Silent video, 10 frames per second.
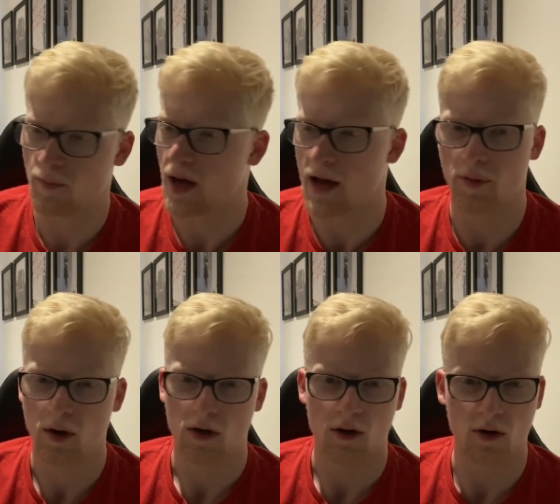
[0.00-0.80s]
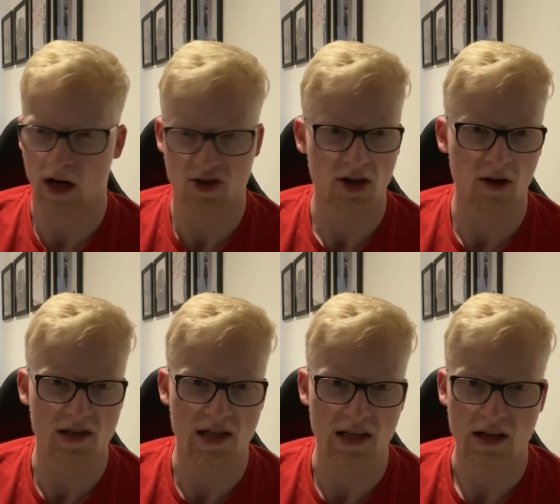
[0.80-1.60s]
Pep or
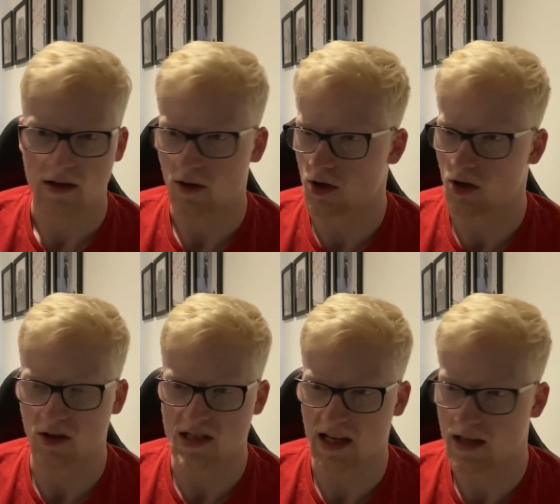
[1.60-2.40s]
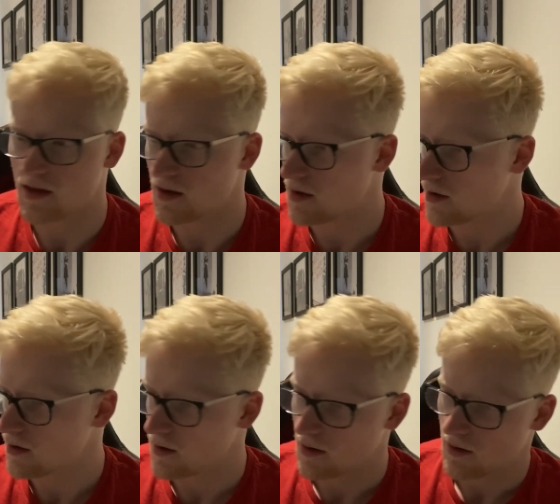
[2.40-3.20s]
Ancelotti or Conte,
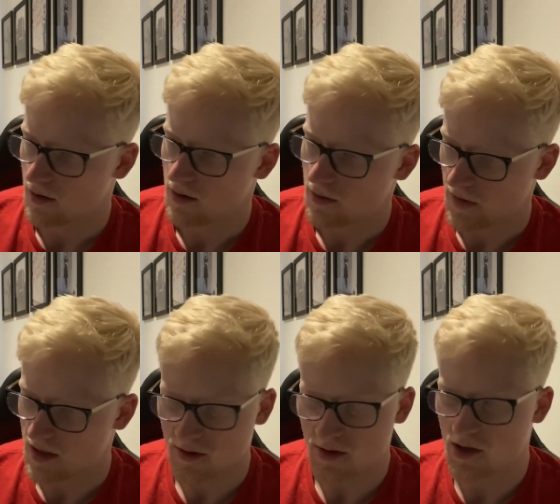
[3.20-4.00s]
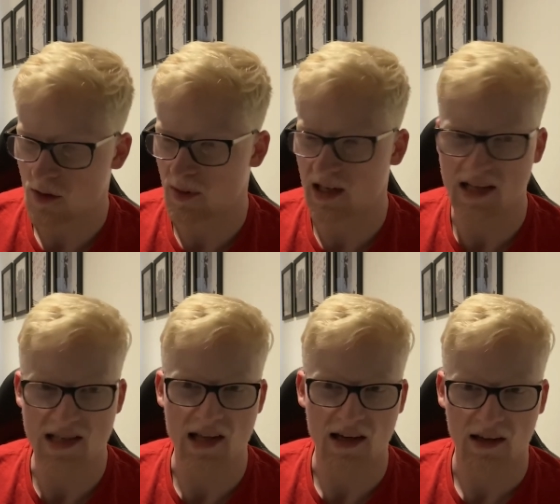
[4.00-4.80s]
fans will just go
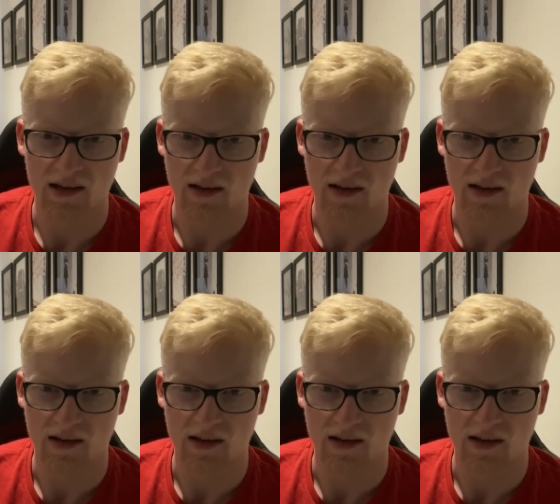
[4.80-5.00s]
ballistic.